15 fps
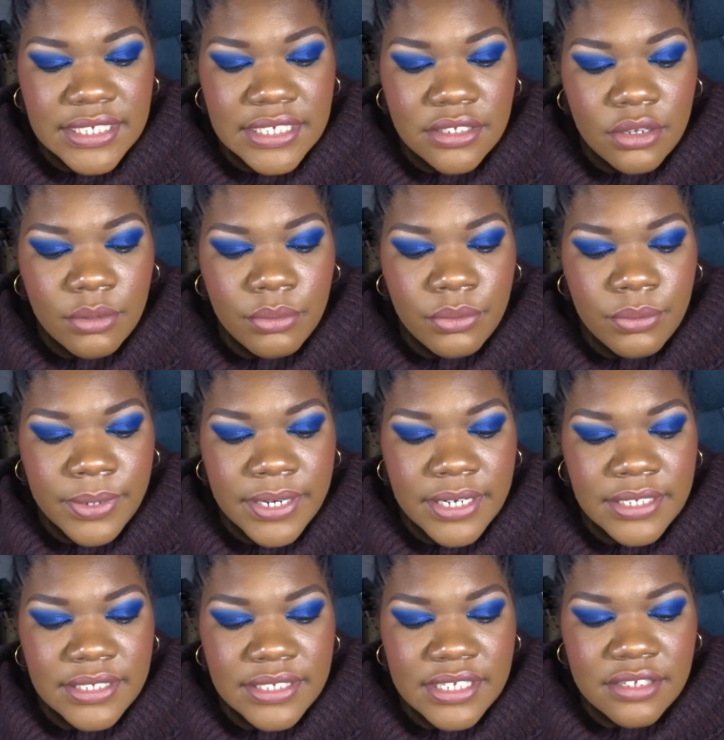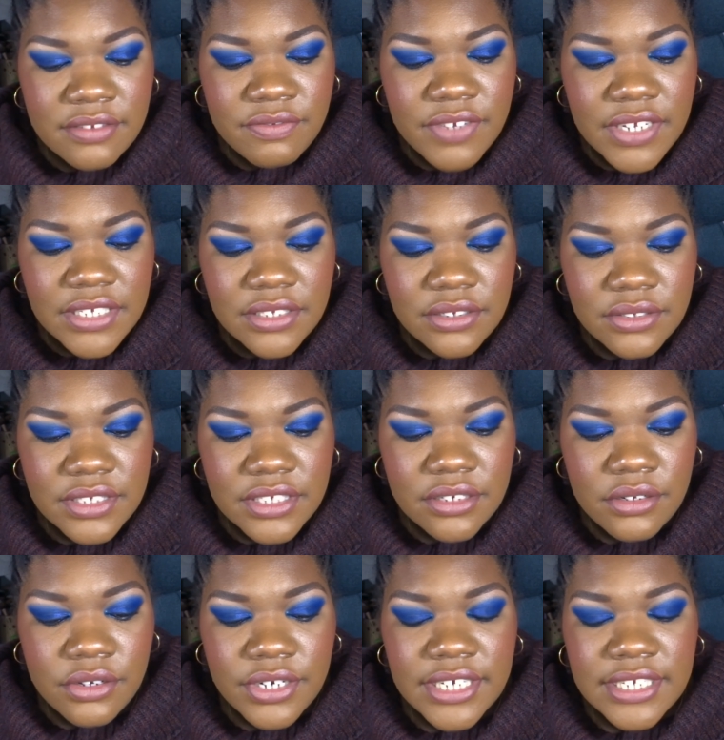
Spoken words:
the Double Wear Instant Fix Concealer